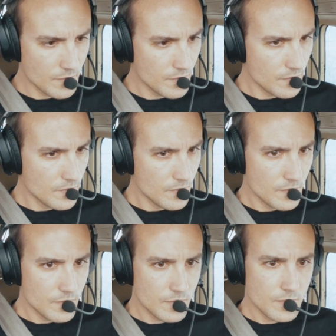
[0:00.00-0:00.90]

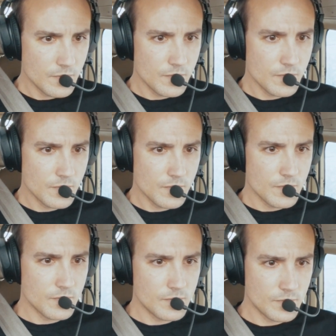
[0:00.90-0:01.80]

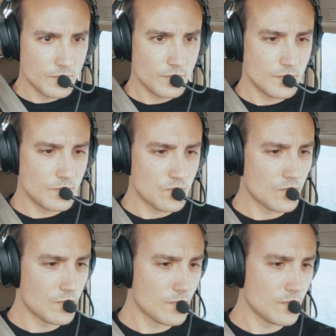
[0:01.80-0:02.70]

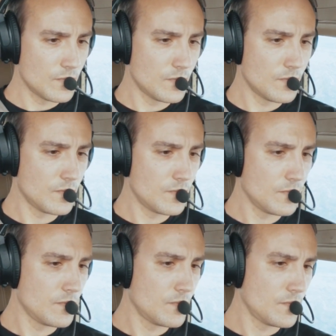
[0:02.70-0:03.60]

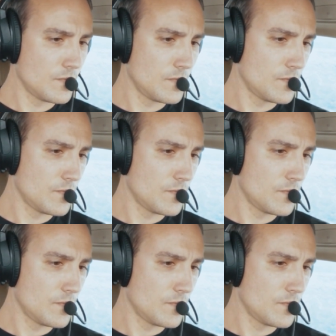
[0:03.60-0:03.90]
The person shown says nothing.